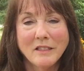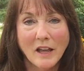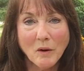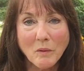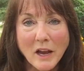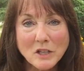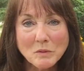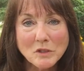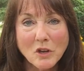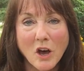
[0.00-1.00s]
that
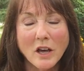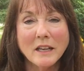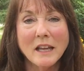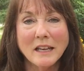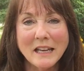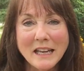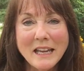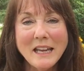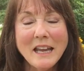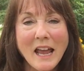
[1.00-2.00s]
rash was gone and
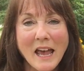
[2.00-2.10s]
he